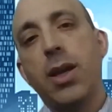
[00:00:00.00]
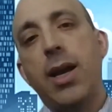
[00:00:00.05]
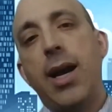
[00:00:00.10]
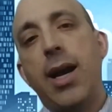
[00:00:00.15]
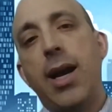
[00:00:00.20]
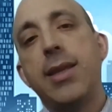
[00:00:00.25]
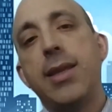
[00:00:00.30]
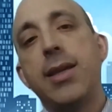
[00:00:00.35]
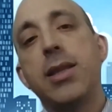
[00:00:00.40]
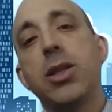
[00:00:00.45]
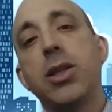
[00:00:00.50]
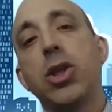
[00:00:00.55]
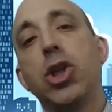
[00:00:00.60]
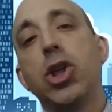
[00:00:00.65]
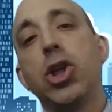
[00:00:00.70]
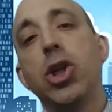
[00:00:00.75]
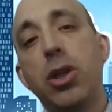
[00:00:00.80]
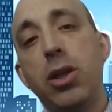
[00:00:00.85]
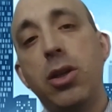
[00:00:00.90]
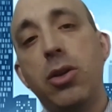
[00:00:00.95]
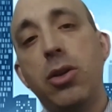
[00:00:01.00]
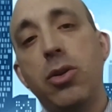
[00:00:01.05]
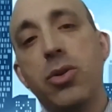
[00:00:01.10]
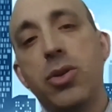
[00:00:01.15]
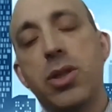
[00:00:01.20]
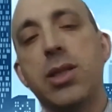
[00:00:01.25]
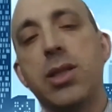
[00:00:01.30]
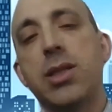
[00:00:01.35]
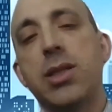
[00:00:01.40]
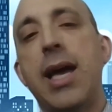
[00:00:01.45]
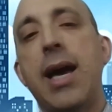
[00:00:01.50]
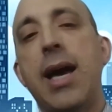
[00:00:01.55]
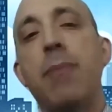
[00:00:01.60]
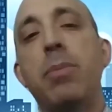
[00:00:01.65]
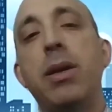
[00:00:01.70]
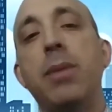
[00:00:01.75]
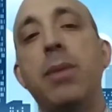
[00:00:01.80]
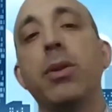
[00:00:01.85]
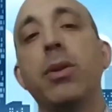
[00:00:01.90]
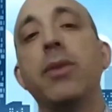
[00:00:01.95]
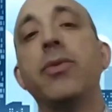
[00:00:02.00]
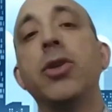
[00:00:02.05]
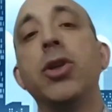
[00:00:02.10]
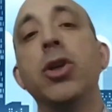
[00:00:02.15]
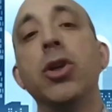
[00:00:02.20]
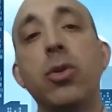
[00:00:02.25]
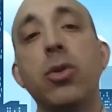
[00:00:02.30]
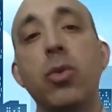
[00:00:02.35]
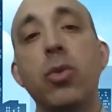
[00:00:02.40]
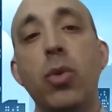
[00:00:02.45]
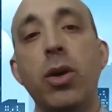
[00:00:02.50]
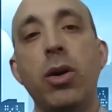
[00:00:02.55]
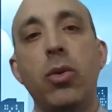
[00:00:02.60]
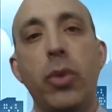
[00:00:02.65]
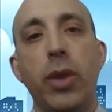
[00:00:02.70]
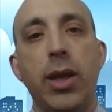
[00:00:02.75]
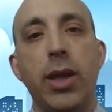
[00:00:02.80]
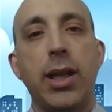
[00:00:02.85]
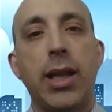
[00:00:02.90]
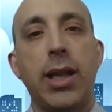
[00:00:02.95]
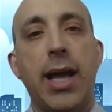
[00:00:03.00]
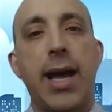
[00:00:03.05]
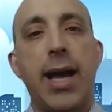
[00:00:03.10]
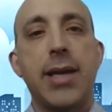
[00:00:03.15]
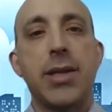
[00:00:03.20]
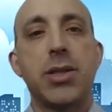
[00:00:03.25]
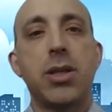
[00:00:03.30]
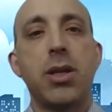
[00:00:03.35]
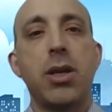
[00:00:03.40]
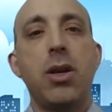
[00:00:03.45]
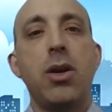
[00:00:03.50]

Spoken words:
I think the good news is that people of goodwill realize